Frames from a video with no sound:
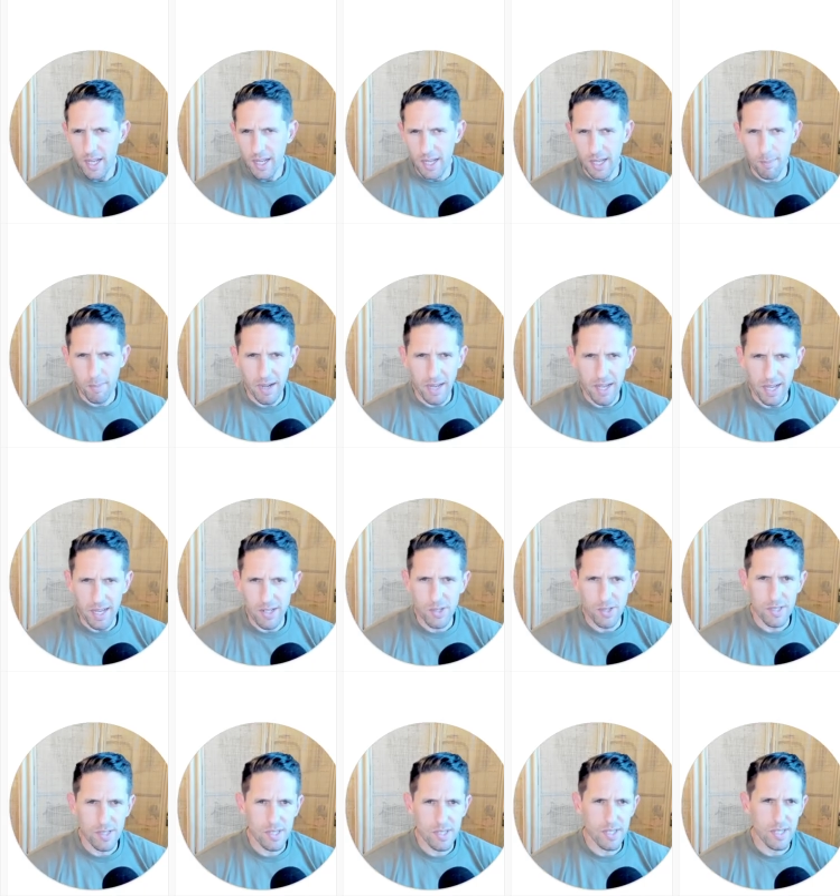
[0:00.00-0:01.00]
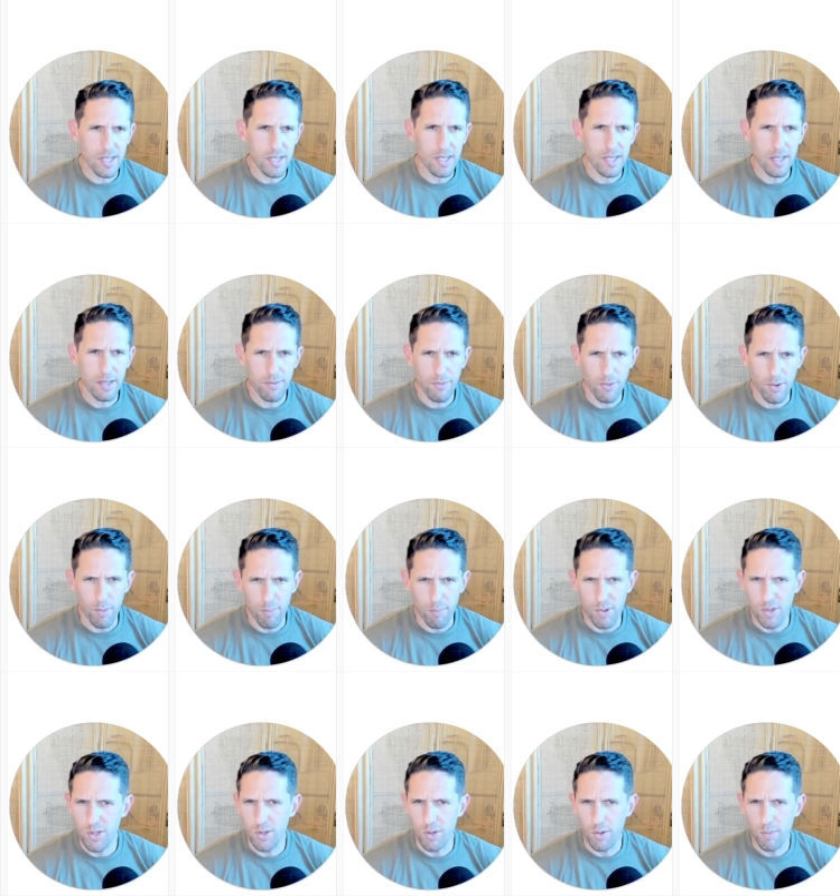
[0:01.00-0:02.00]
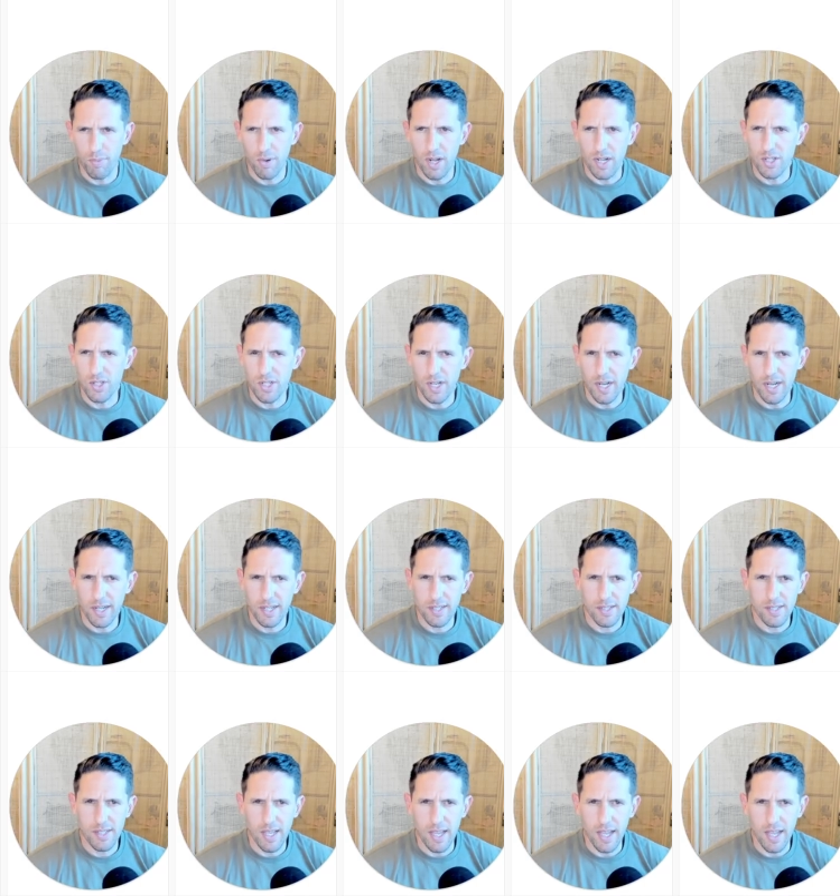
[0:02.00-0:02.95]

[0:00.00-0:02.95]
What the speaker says: in my agency for personal projects.